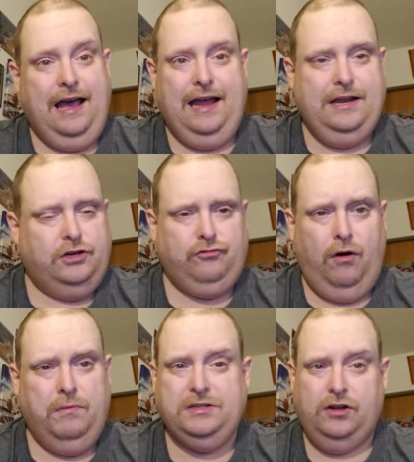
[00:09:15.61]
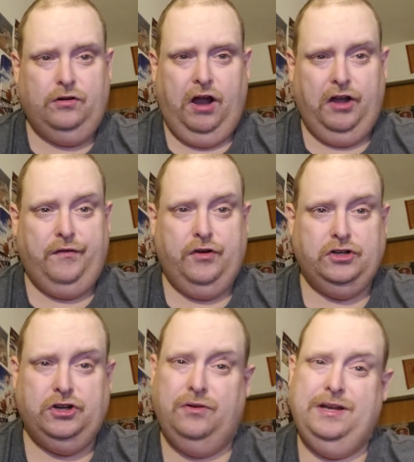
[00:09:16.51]
And the draw was a little
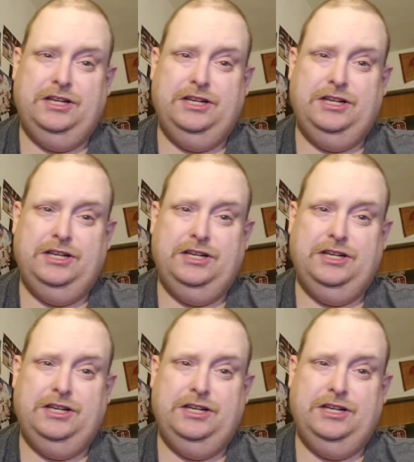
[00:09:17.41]
controversial.